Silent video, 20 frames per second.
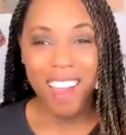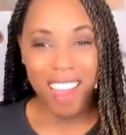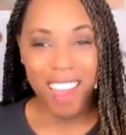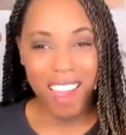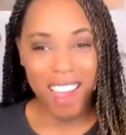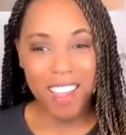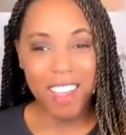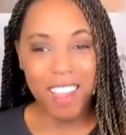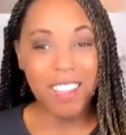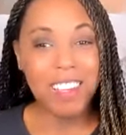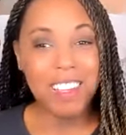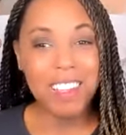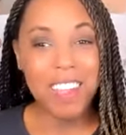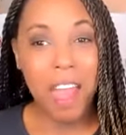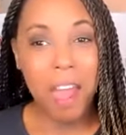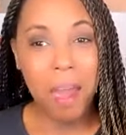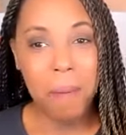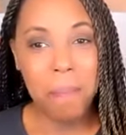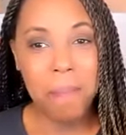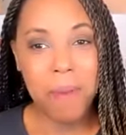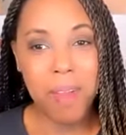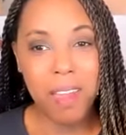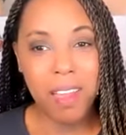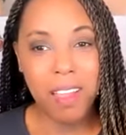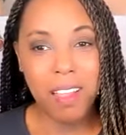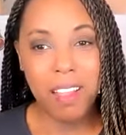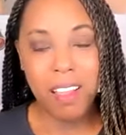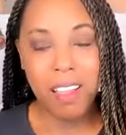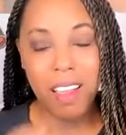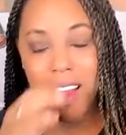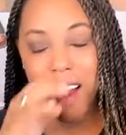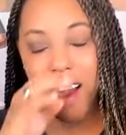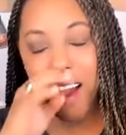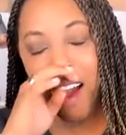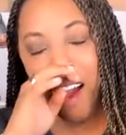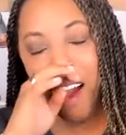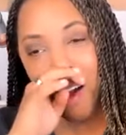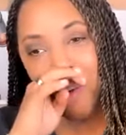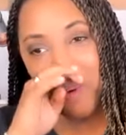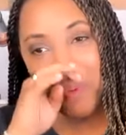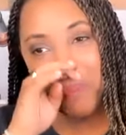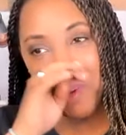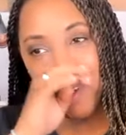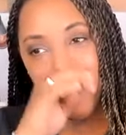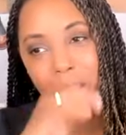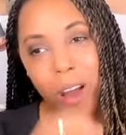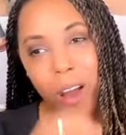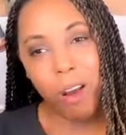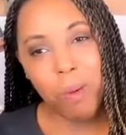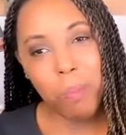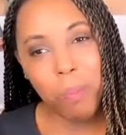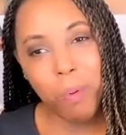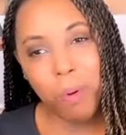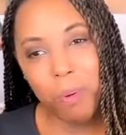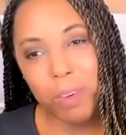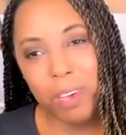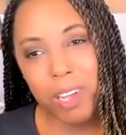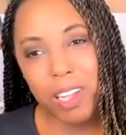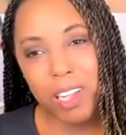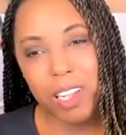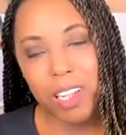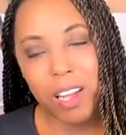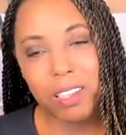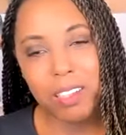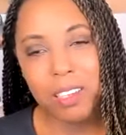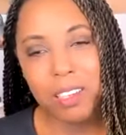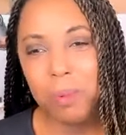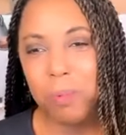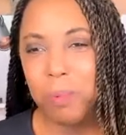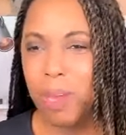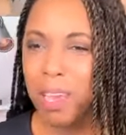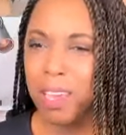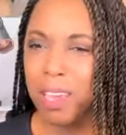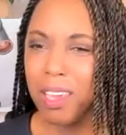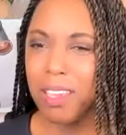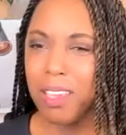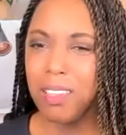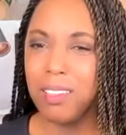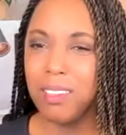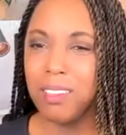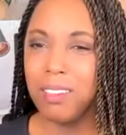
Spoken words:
and it didn't happen, I would be heartbroken, and I say, wait,